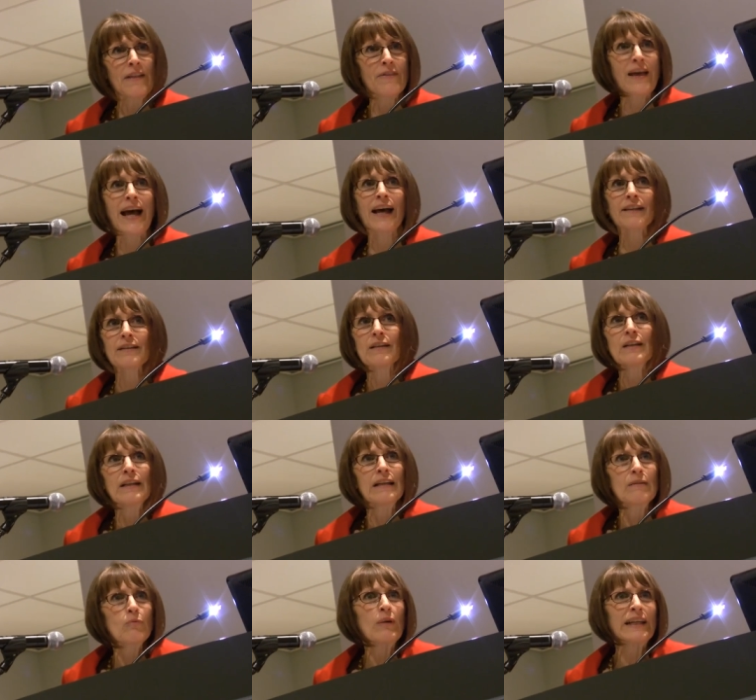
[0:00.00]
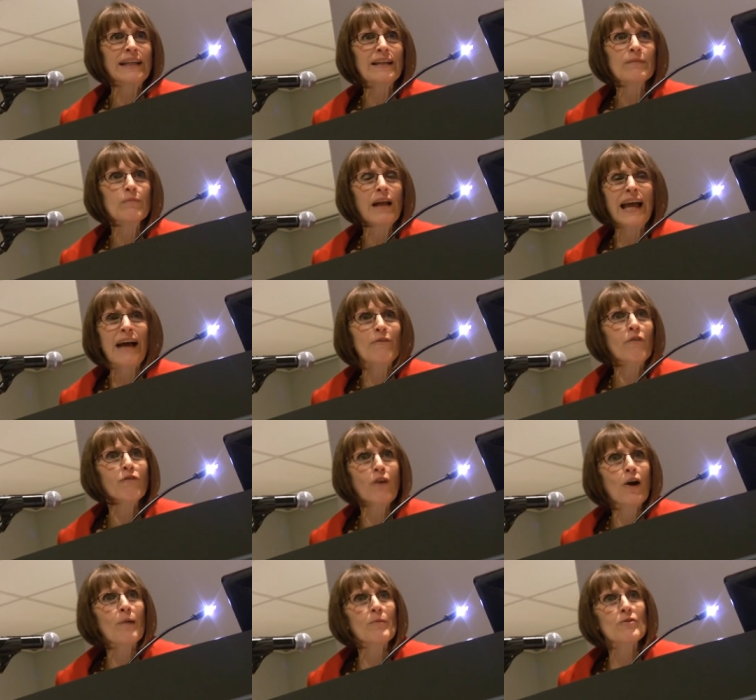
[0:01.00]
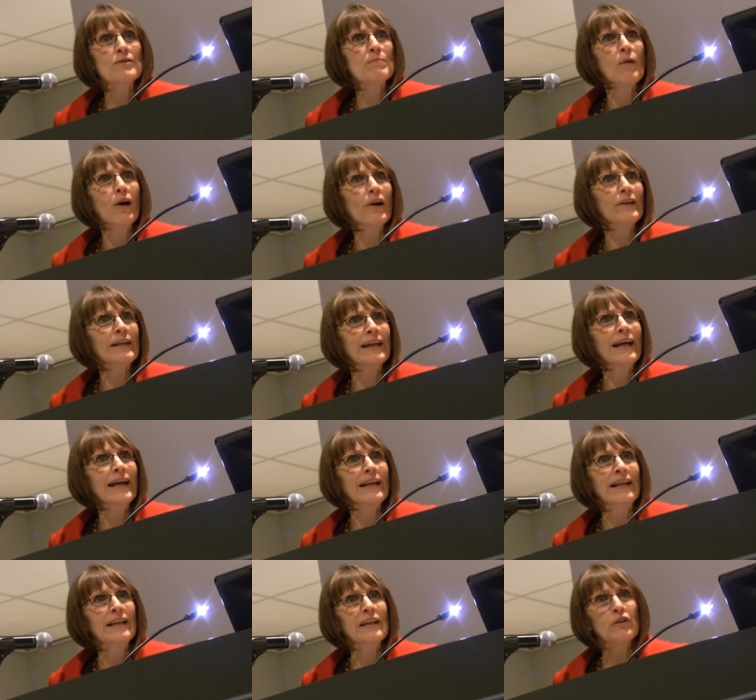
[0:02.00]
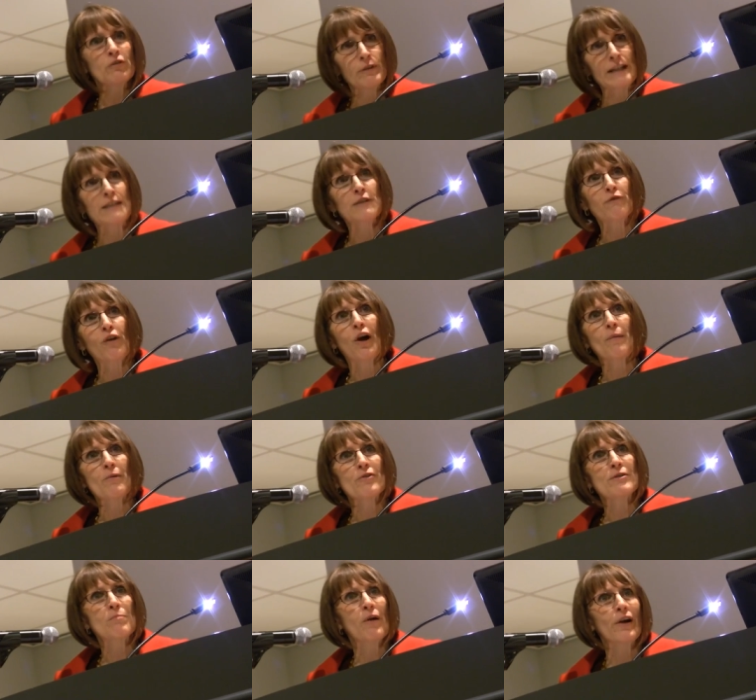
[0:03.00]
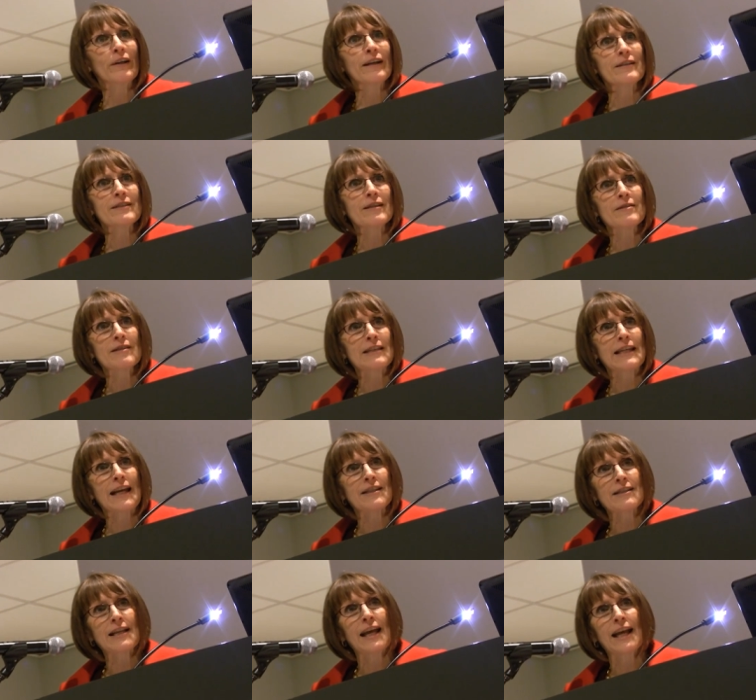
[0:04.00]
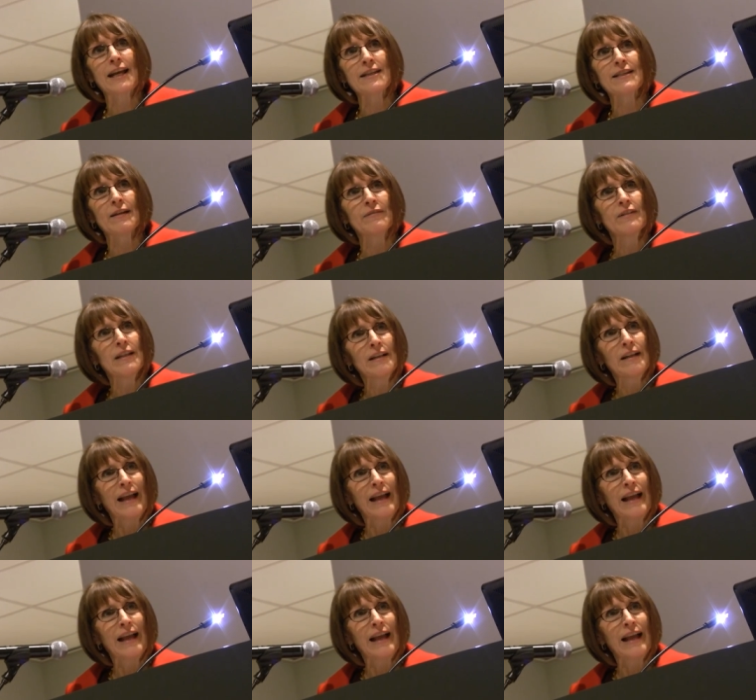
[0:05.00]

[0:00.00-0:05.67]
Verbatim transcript: that we can have a farmer's market and increase farmer's markets and CSAs, and,